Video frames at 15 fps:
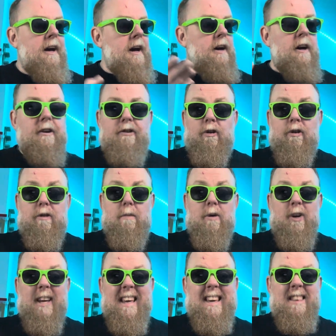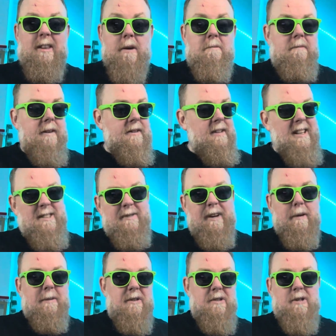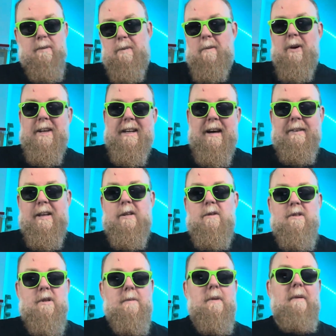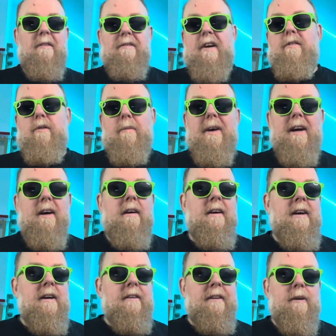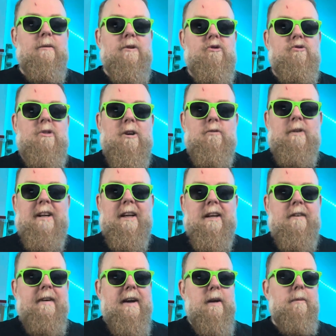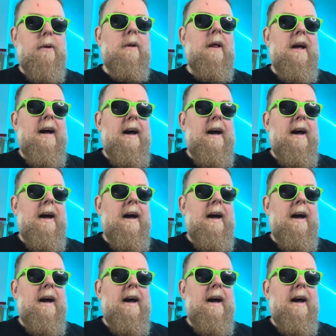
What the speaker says: Northern Monk Heathen. That's available in the supermarket now. That used to be my favourite beer that was readily available.